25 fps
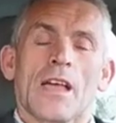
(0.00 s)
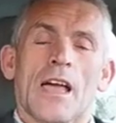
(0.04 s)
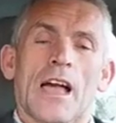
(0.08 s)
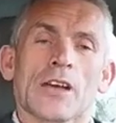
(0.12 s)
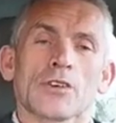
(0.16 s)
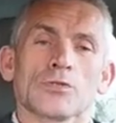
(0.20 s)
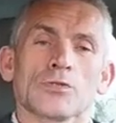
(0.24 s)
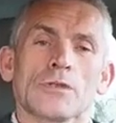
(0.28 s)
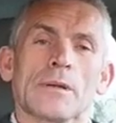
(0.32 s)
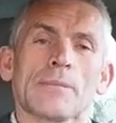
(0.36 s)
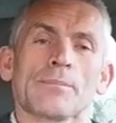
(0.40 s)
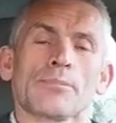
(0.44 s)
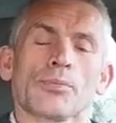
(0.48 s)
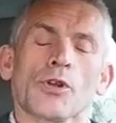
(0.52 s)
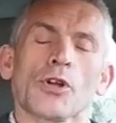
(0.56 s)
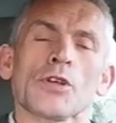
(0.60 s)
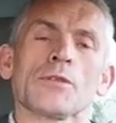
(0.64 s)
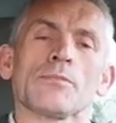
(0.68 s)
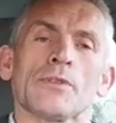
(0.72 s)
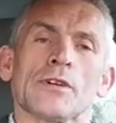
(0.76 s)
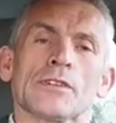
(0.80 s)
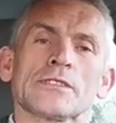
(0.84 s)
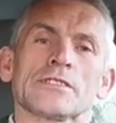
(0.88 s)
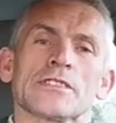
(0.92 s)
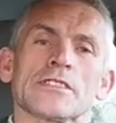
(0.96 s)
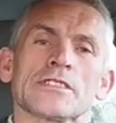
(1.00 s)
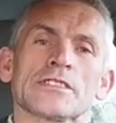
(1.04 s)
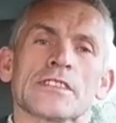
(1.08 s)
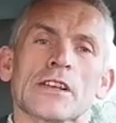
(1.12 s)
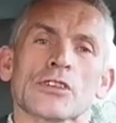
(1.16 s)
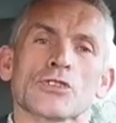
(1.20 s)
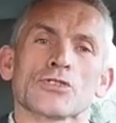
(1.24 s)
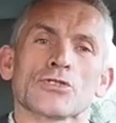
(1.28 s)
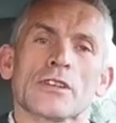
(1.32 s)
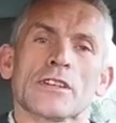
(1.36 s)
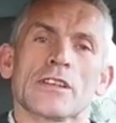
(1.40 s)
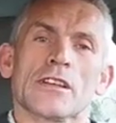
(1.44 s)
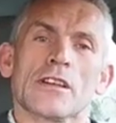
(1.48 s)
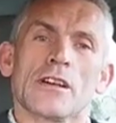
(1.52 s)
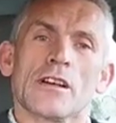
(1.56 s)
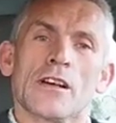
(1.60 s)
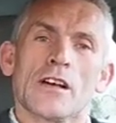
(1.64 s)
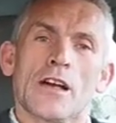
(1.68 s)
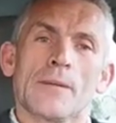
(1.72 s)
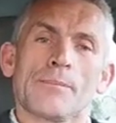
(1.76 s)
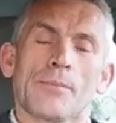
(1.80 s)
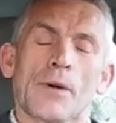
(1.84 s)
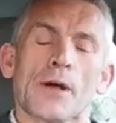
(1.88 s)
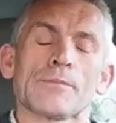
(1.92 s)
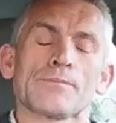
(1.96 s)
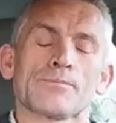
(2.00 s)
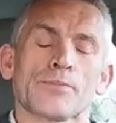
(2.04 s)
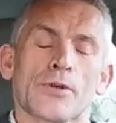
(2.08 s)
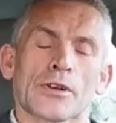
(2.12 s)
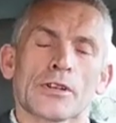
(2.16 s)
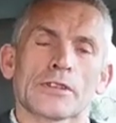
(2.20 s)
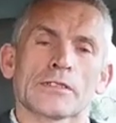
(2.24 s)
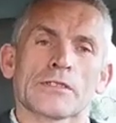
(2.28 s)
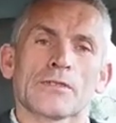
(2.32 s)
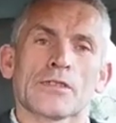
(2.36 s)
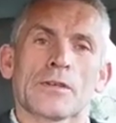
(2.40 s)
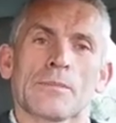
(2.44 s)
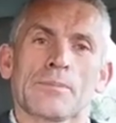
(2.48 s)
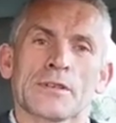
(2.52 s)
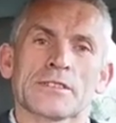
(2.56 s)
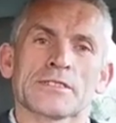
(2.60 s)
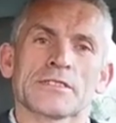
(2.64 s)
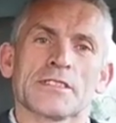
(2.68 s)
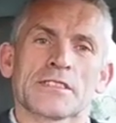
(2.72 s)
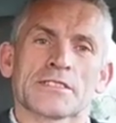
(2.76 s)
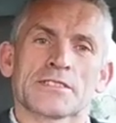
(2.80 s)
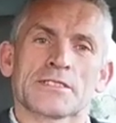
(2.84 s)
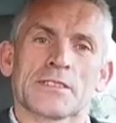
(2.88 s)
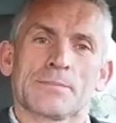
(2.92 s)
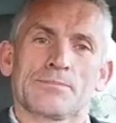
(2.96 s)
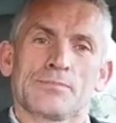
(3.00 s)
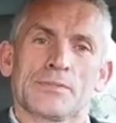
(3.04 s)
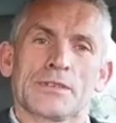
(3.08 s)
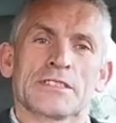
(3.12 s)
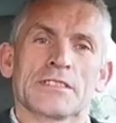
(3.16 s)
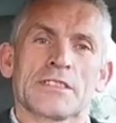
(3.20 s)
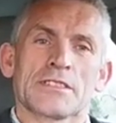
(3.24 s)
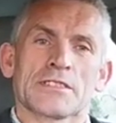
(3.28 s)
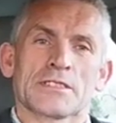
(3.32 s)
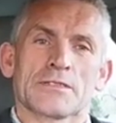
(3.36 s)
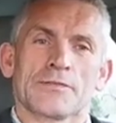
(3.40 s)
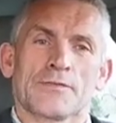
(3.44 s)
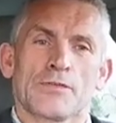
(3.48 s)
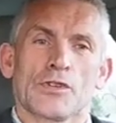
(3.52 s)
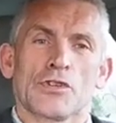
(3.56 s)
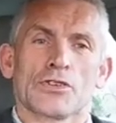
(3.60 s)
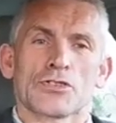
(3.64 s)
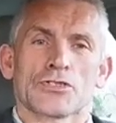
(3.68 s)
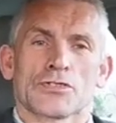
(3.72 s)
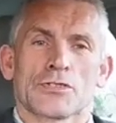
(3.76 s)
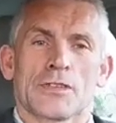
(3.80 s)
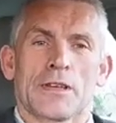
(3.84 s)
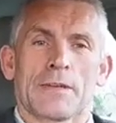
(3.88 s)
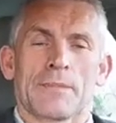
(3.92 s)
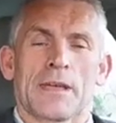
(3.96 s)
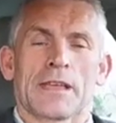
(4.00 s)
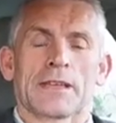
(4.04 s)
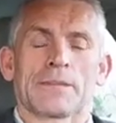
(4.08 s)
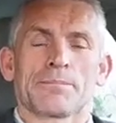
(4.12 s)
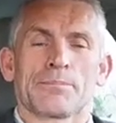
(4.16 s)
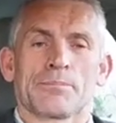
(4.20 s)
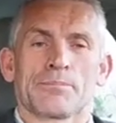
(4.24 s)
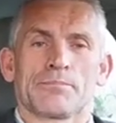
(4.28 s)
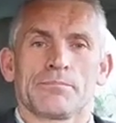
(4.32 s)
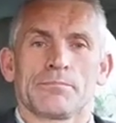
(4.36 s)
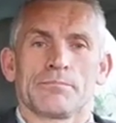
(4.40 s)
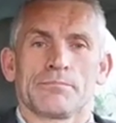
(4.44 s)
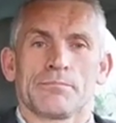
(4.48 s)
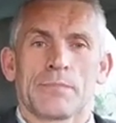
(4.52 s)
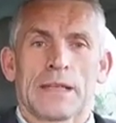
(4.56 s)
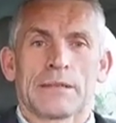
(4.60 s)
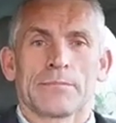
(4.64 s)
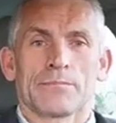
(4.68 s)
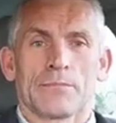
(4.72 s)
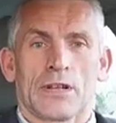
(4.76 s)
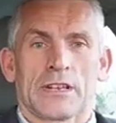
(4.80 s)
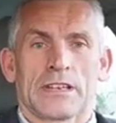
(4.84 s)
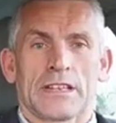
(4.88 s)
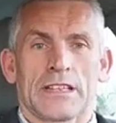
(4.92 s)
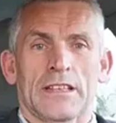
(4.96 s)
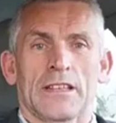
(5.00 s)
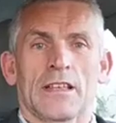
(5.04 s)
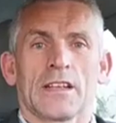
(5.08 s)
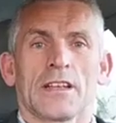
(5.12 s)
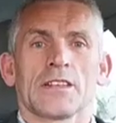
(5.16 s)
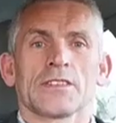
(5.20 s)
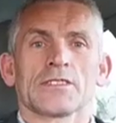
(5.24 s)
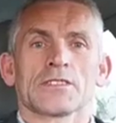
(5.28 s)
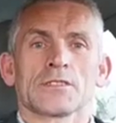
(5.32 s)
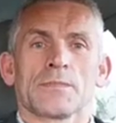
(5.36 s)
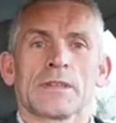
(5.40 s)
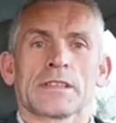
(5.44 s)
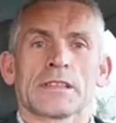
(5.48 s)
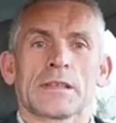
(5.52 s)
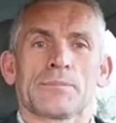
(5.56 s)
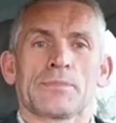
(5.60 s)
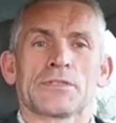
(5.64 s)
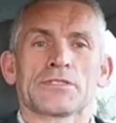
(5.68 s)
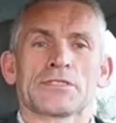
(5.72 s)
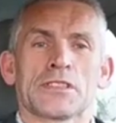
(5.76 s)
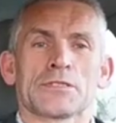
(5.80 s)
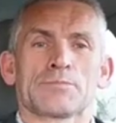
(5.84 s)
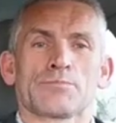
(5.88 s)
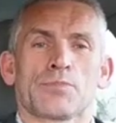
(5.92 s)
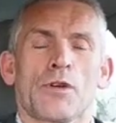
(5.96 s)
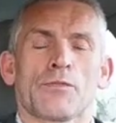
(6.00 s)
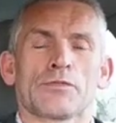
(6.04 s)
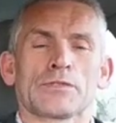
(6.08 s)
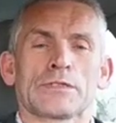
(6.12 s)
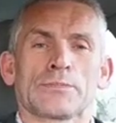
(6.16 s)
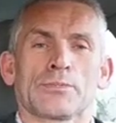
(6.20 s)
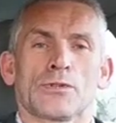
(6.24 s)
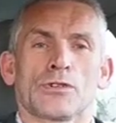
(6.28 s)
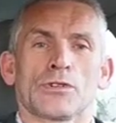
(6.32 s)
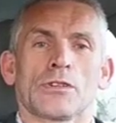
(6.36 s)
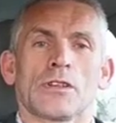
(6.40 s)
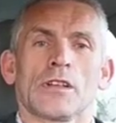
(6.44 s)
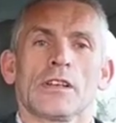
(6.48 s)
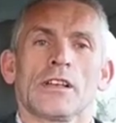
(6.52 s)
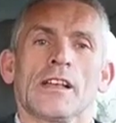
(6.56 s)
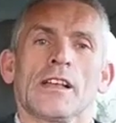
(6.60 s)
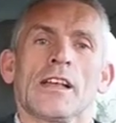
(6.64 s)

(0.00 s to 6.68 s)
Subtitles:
actually, employment is actually a byproduct of the business, because the business is first to make money to make the business profitable.